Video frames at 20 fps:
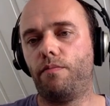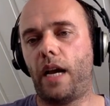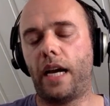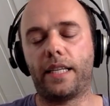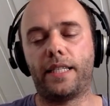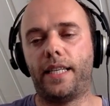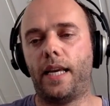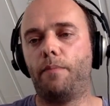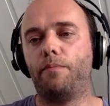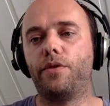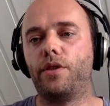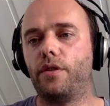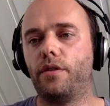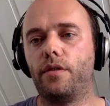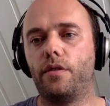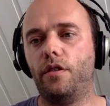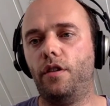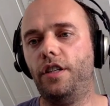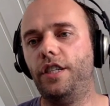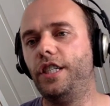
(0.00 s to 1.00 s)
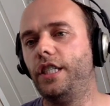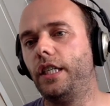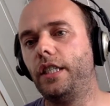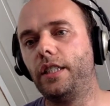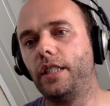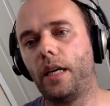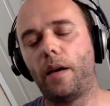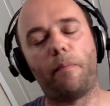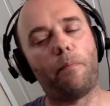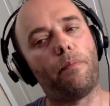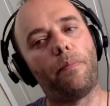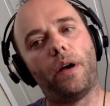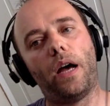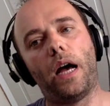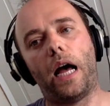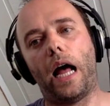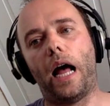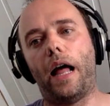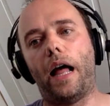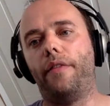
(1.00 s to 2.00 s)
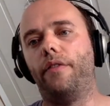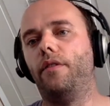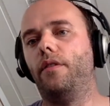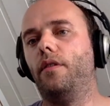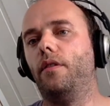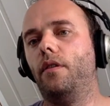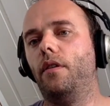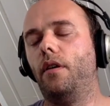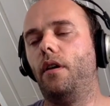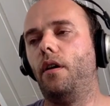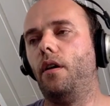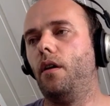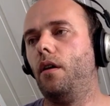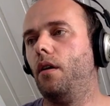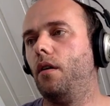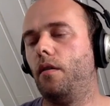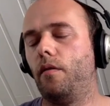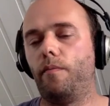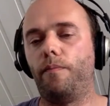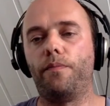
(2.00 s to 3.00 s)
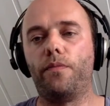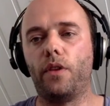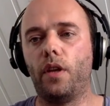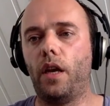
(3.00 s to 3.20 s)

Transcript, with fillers: accepts gzip and uh,